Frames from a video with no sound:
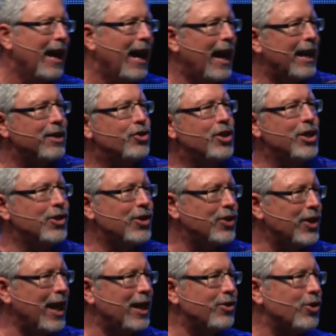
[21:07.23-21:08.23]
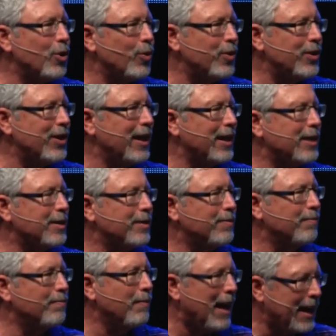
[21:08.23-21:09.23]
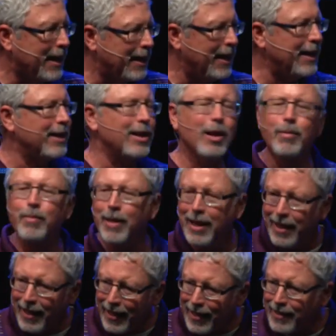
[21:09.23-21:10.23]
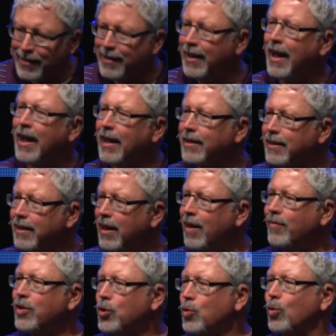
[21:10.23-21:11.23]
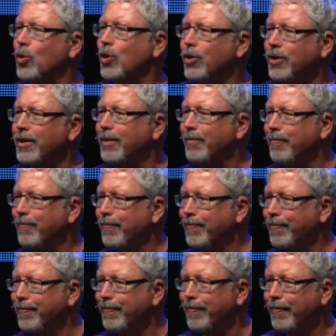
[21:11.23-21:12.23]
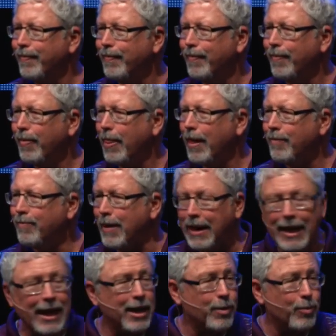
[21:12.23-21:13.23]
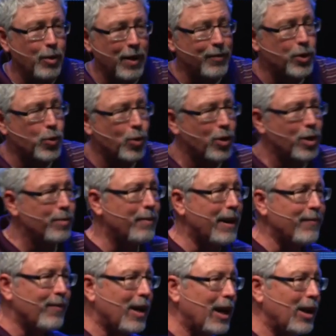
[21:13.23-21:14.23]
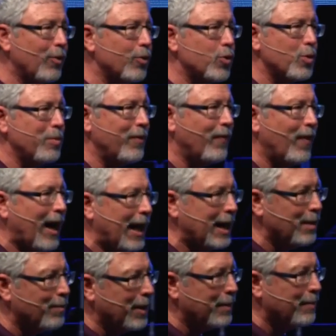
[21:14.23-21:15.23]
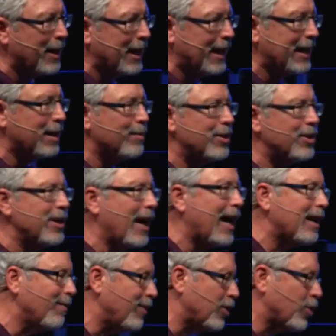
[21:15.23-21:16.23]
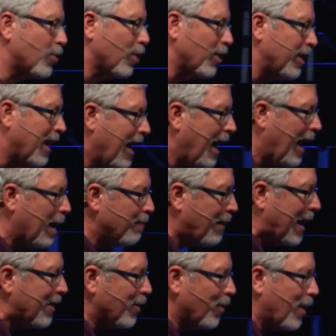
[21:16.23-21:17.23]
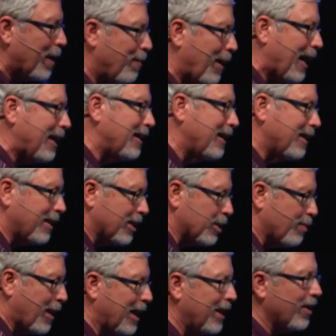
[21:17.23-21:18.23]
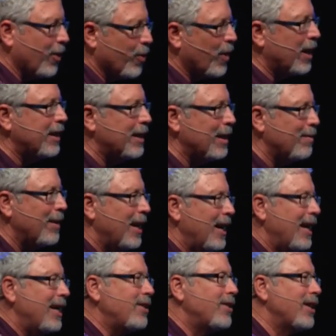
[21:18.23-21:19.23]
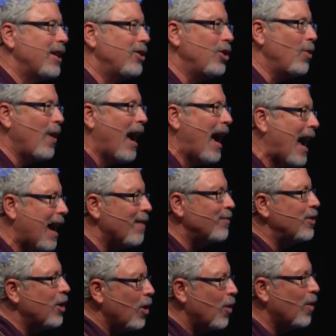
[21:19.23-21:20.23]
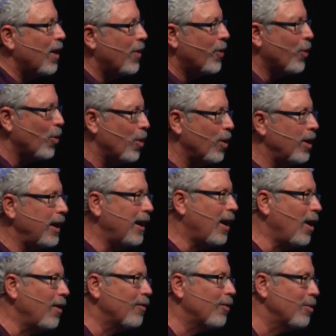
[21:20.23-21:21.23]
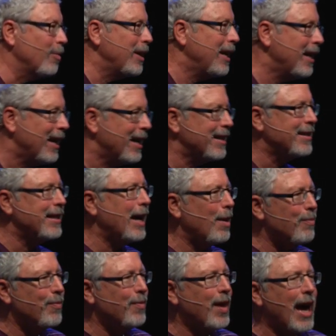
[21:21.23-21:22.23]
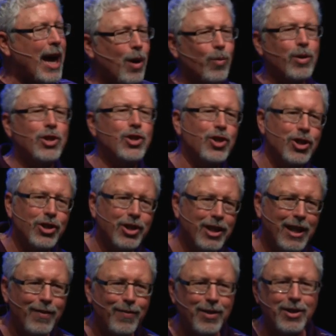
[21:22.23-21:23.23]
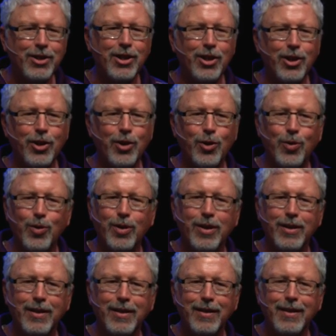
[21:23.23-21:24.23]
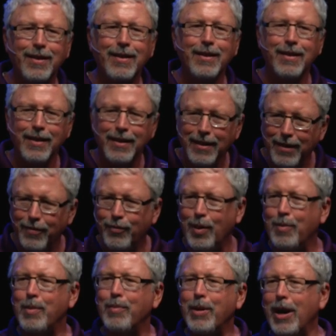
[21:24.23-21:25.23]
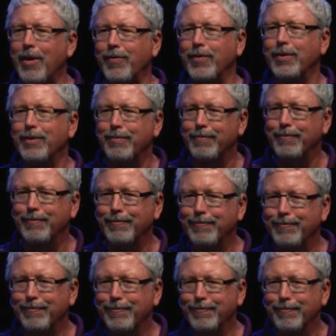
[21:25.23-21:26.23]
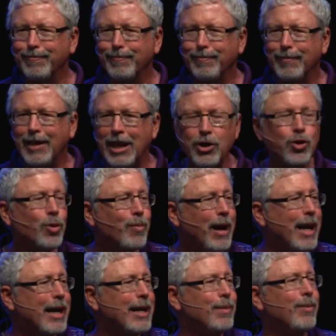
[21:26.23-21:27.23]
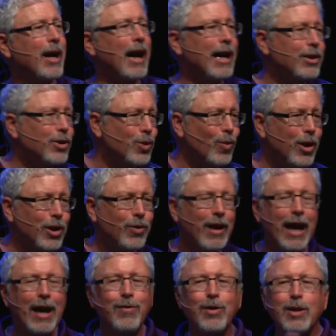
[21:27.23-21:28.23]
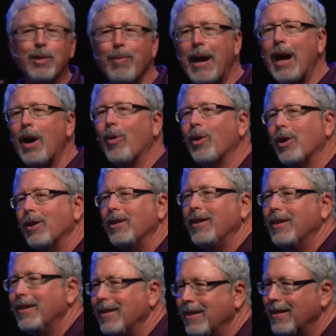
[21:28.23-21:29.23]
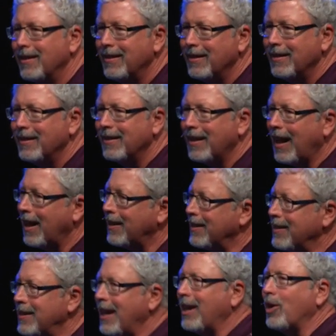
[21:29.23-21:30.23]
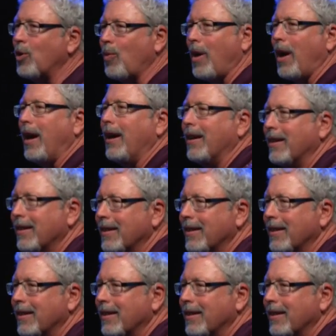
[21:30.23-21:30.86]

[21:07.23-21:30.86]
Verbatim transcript: And Jesus' answer was this My kingdom is not of this world. If my kingdom were of this world, my followers would be fighting, but my kingdom is not of this world. And by the way, Pilate, because Pilate threatened him, he said, You have no authority over me except that which is given to you from above. He just reminded him God's the one who gave you the power God can take it away.